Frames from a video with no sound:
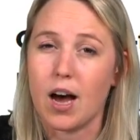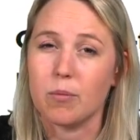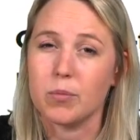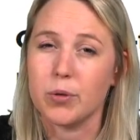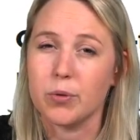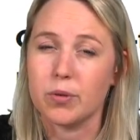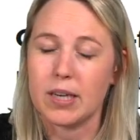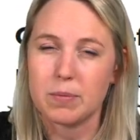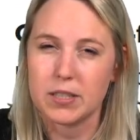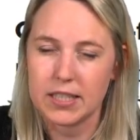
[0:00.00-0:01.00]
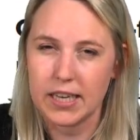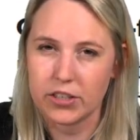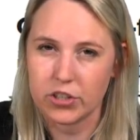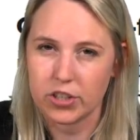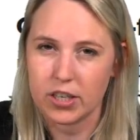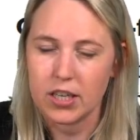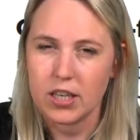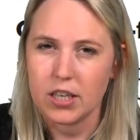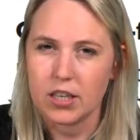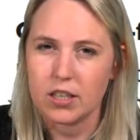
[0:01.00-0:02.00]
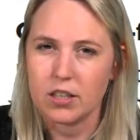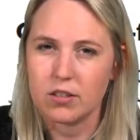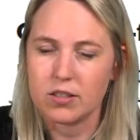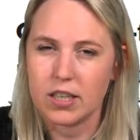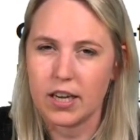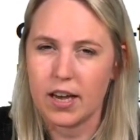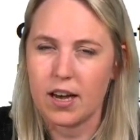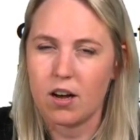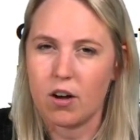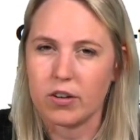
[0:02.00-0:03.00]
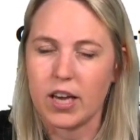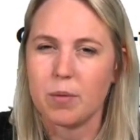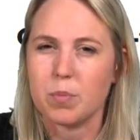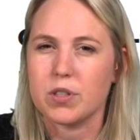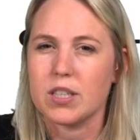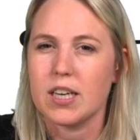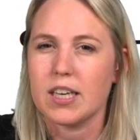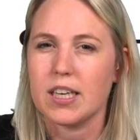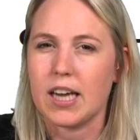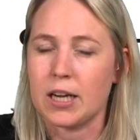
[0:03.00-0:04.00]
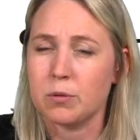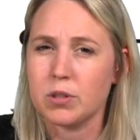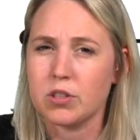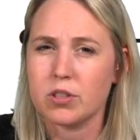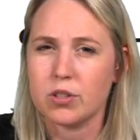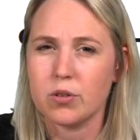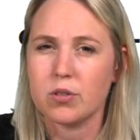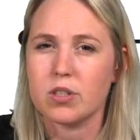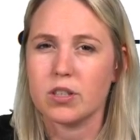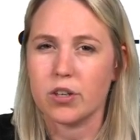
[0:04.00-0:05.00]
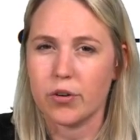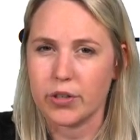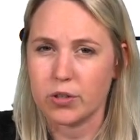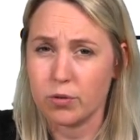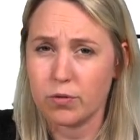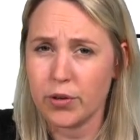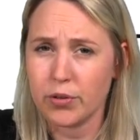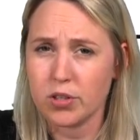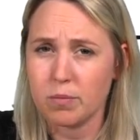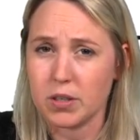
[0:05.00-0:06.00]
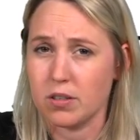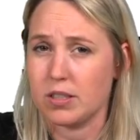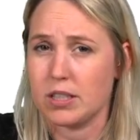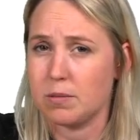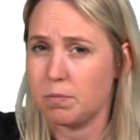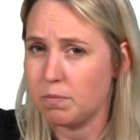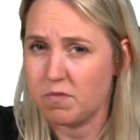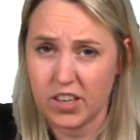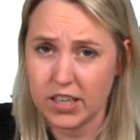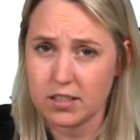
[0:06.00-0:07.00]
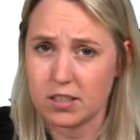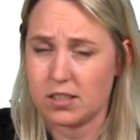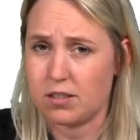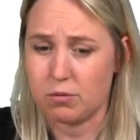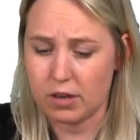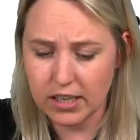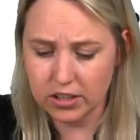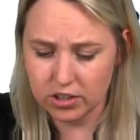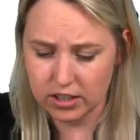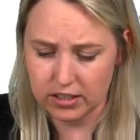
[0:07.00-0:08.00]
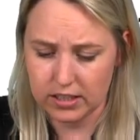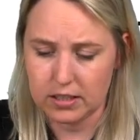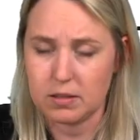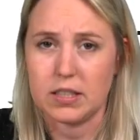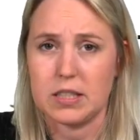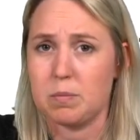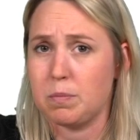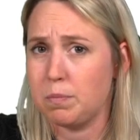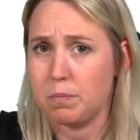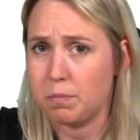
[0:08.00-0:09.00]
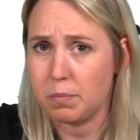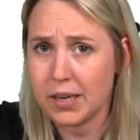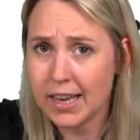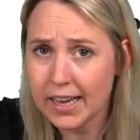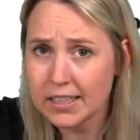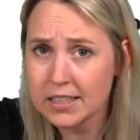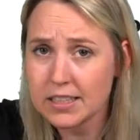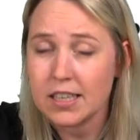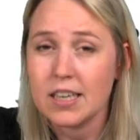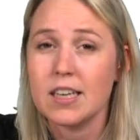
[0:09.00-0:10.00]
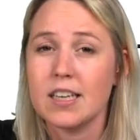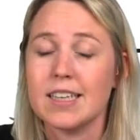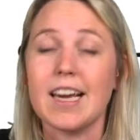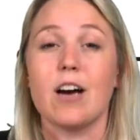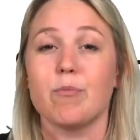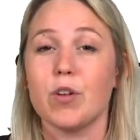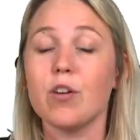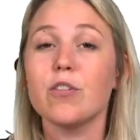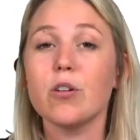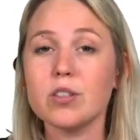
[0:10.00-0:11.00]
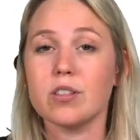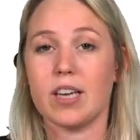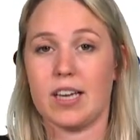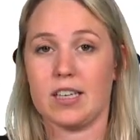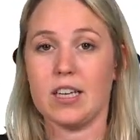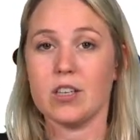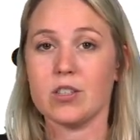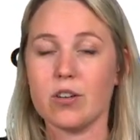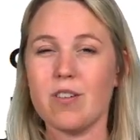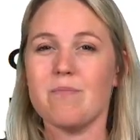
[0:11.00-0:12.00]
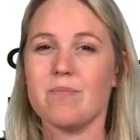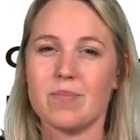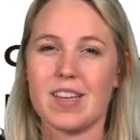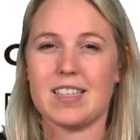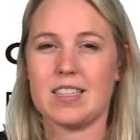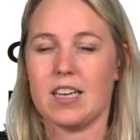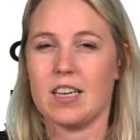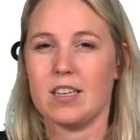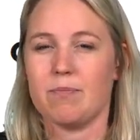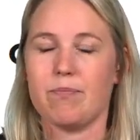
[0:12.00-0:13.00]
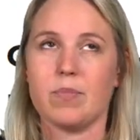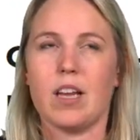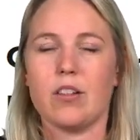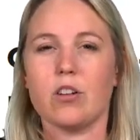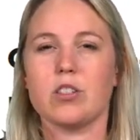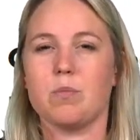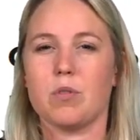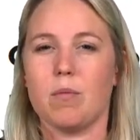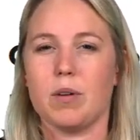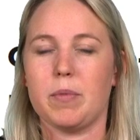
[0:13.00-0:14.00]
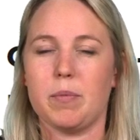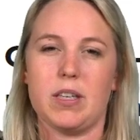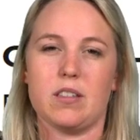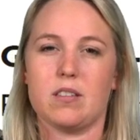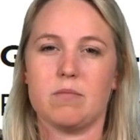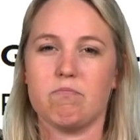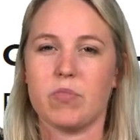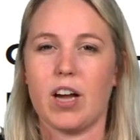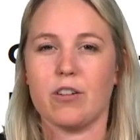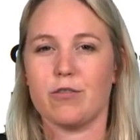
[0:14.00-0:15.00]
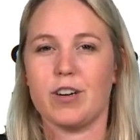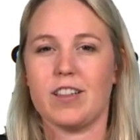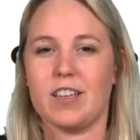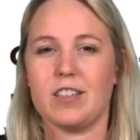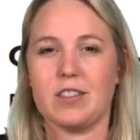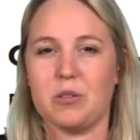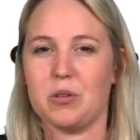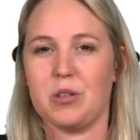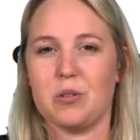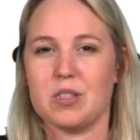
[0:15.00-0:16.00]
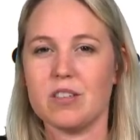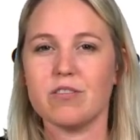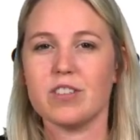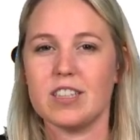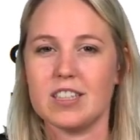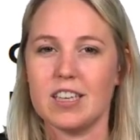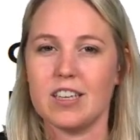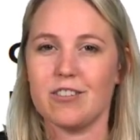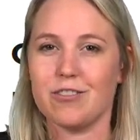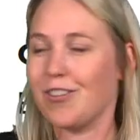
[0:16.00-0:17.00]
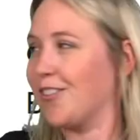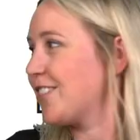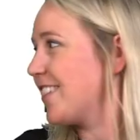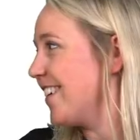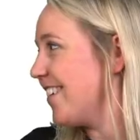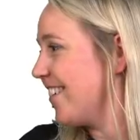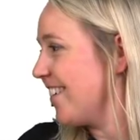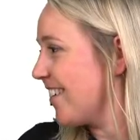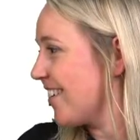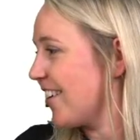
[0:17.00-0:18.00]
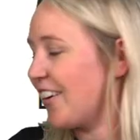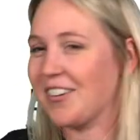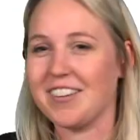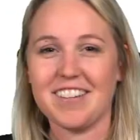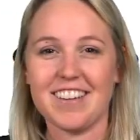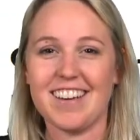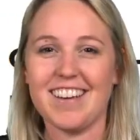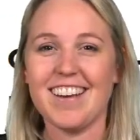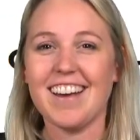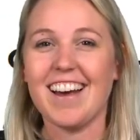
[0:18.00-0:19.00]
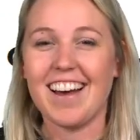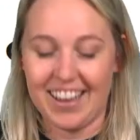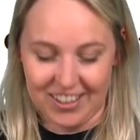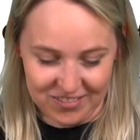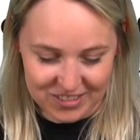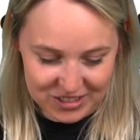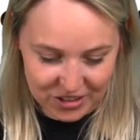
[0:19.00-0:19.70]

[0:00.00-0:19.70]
who kept attention, you'd say, okay, but can't we just use the going to future because it's fixed and it's arranged and it's planned? Yeah, of course you can. So that's, yeah, not a problem. I it's kind of great that you can use different forms. Oh, okay. So